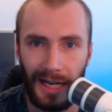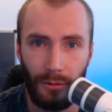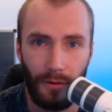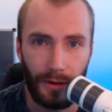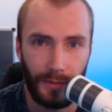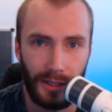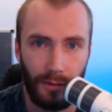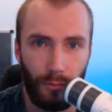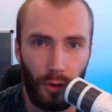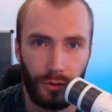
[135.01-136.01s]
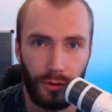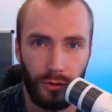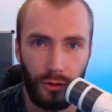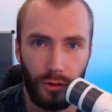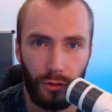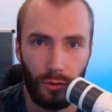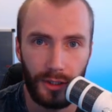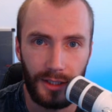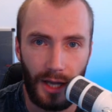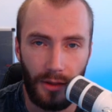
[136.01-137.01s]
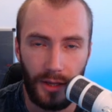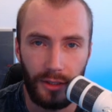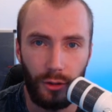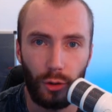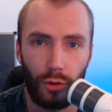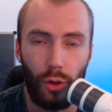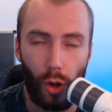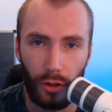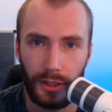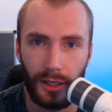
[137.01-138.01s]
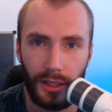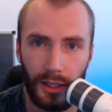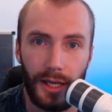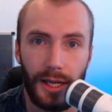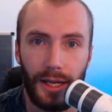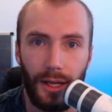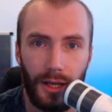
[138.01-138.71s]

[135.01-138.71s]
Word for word: However, it's important to understand that this does not clear